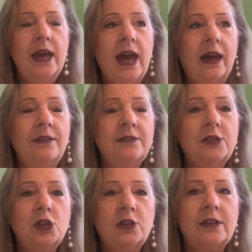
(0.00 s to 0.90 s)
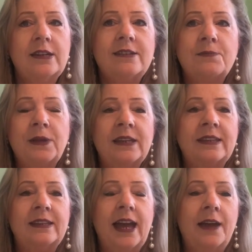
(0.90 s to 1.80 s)
and it's better
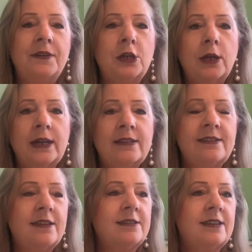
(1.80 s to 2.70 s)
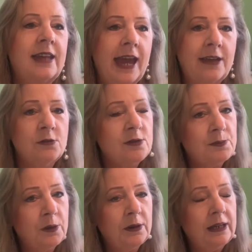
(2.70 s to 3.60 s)
than having your incense and candles
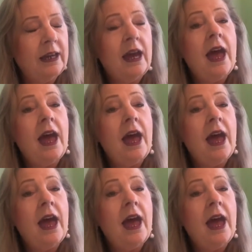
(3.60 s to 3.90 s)
burning.